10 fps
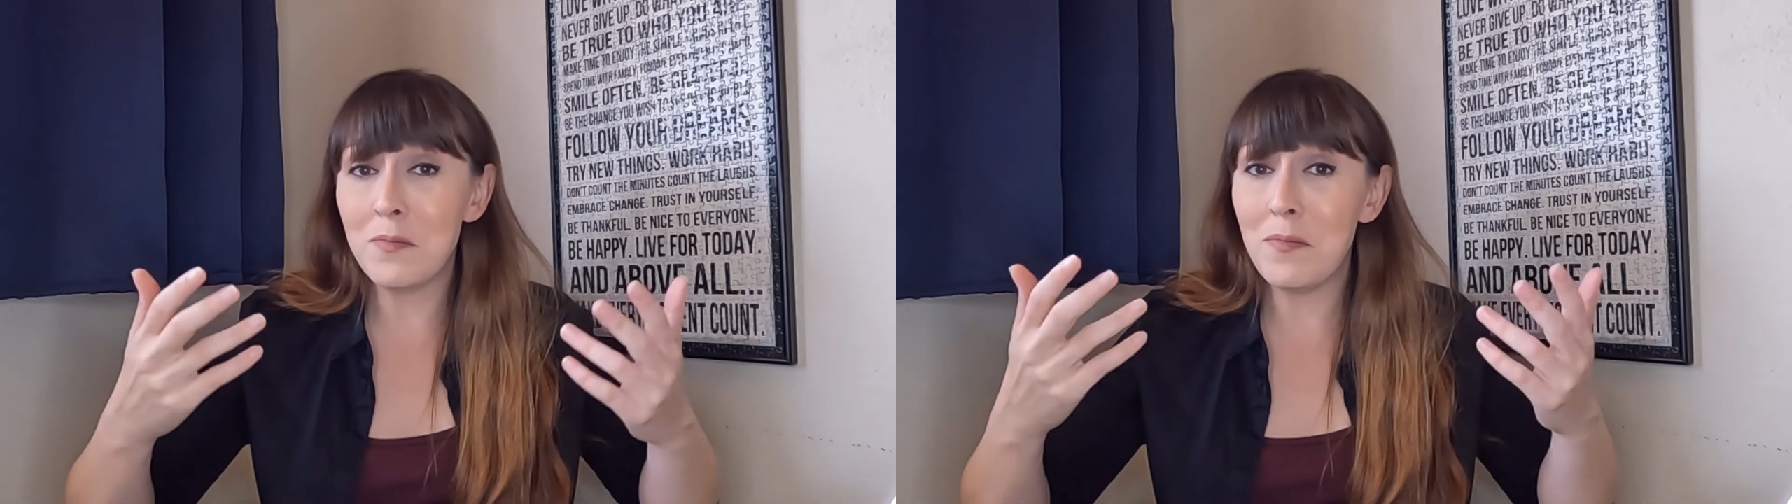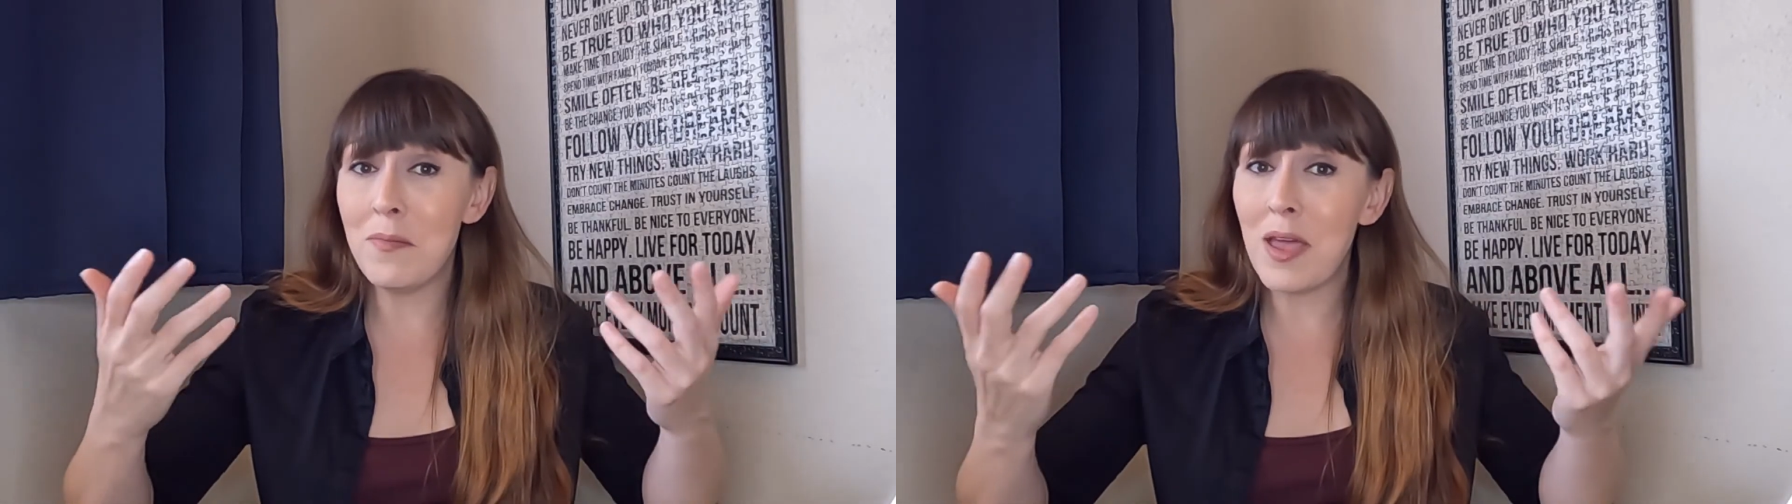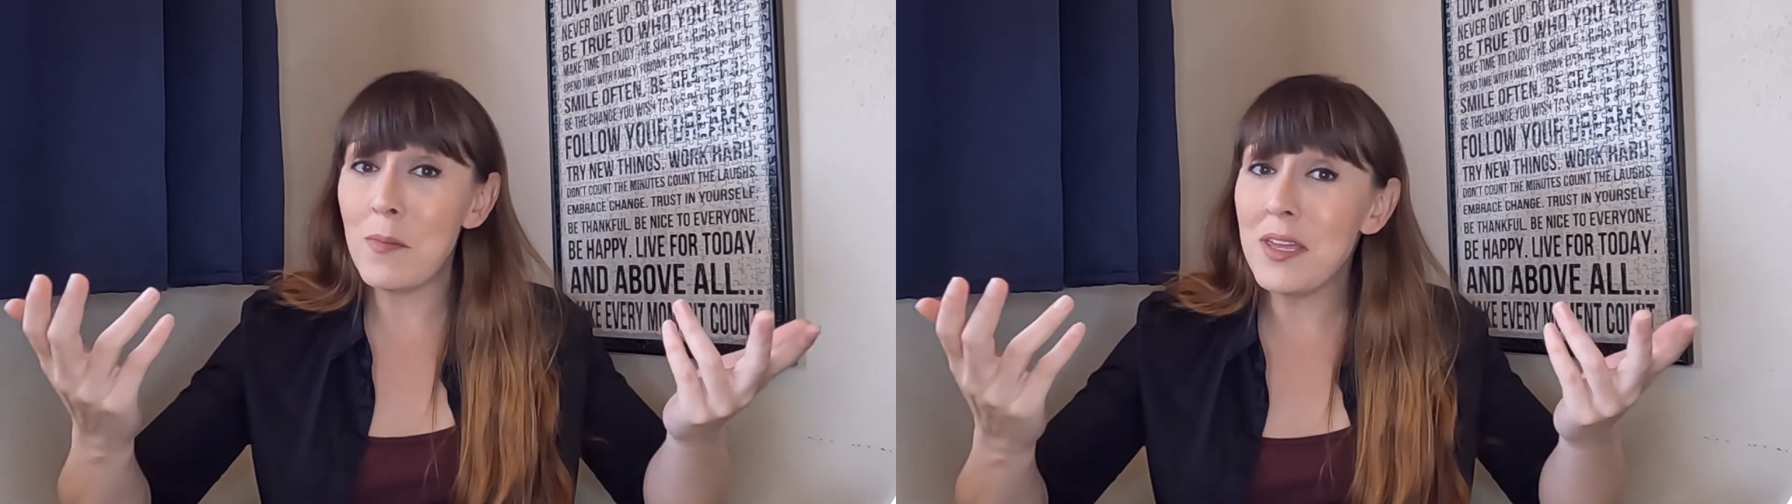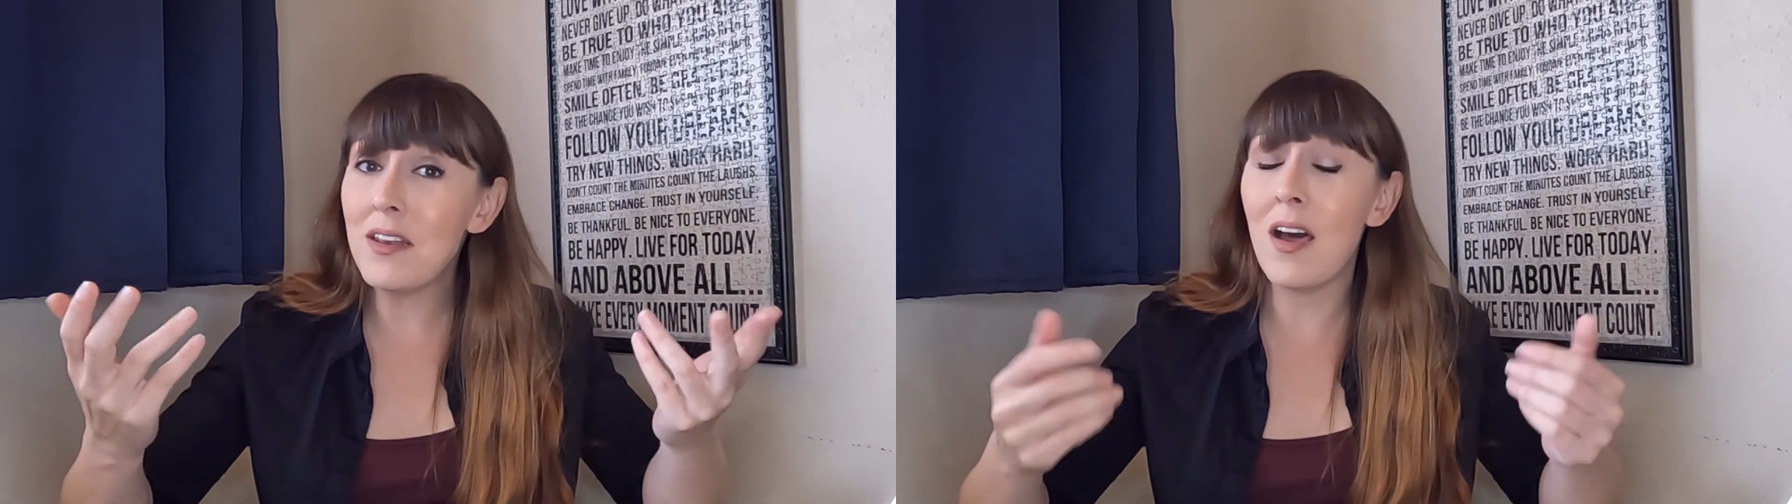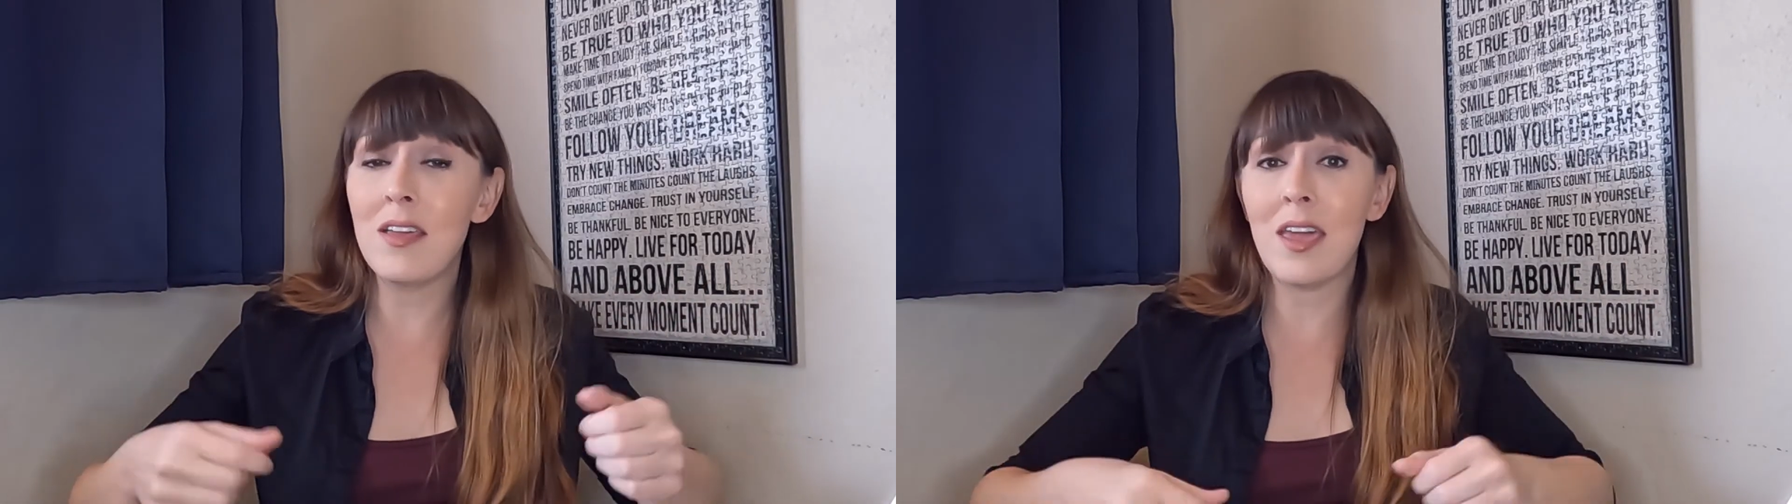maybe
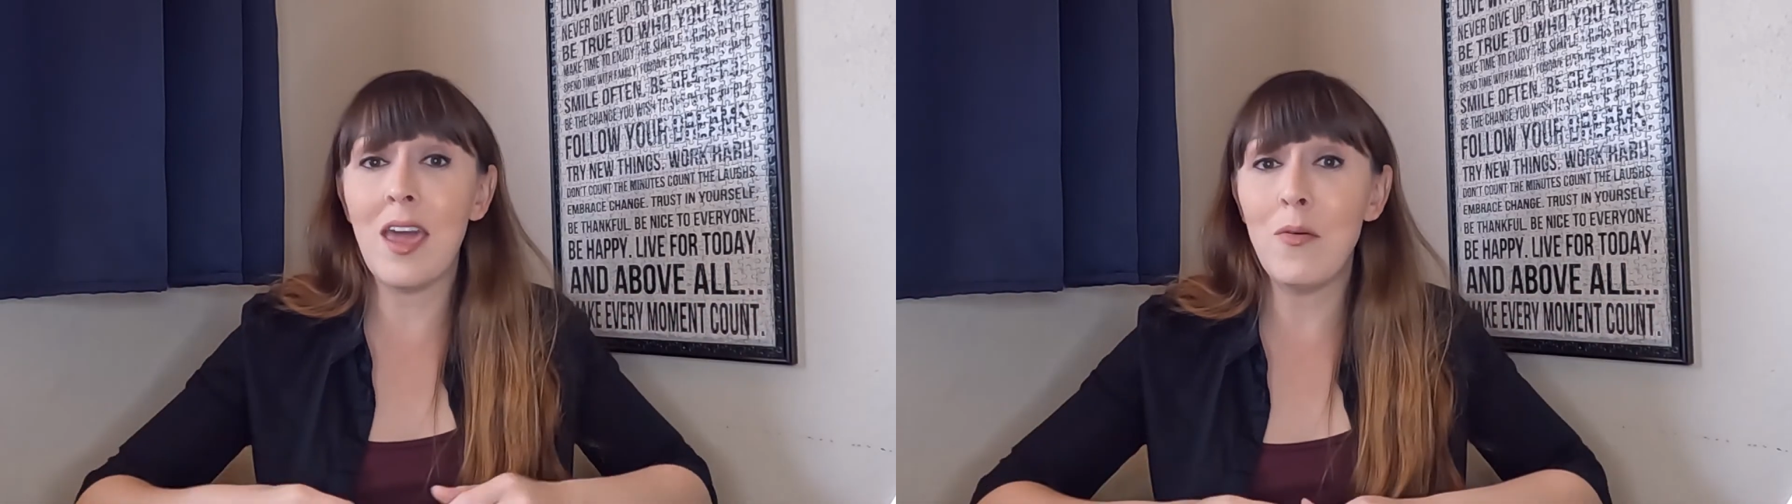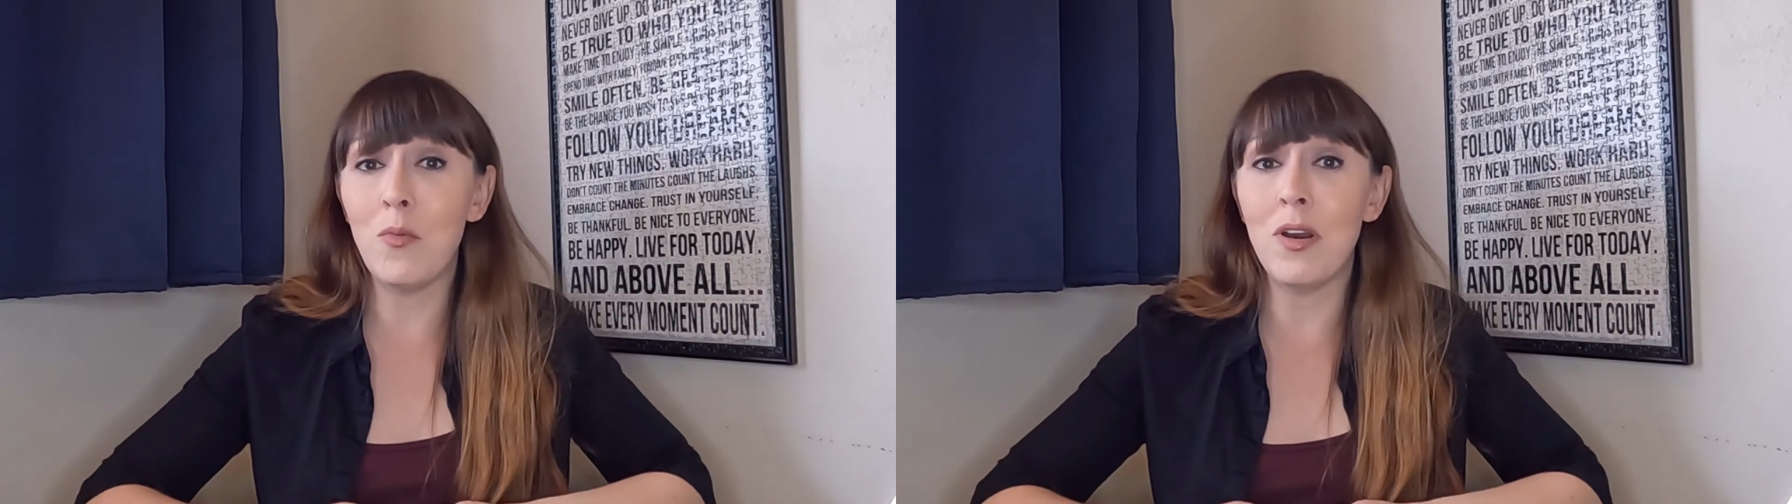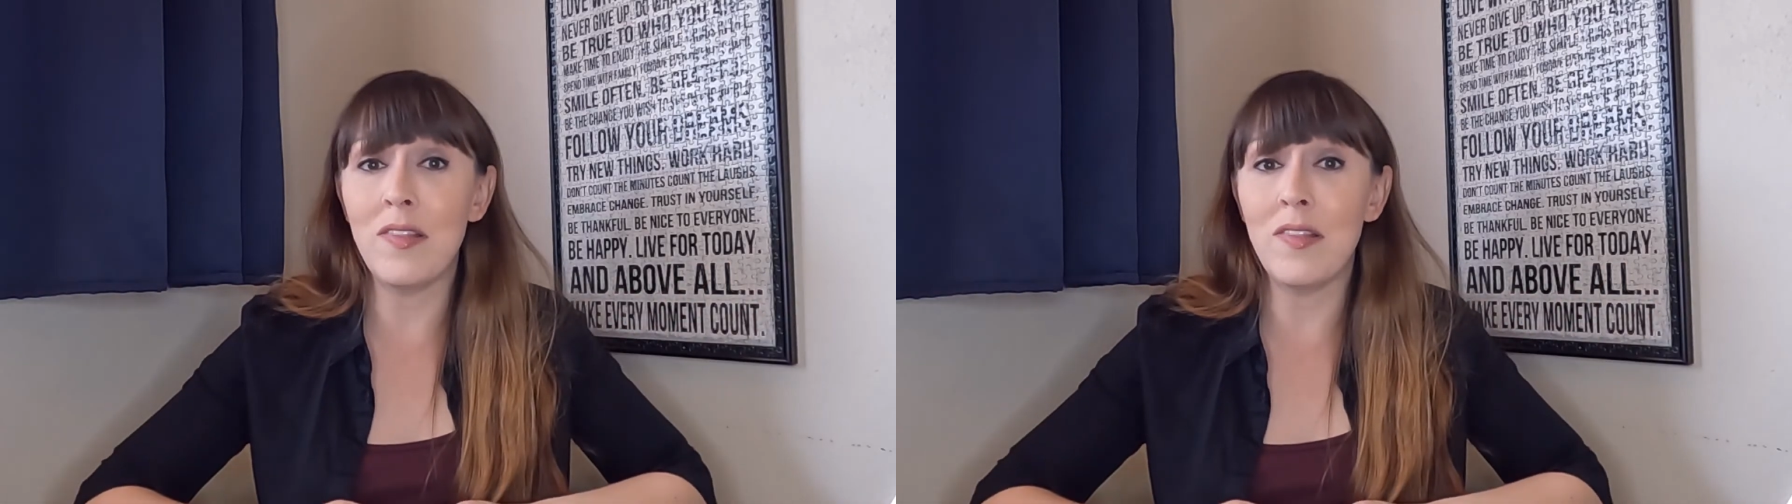not get one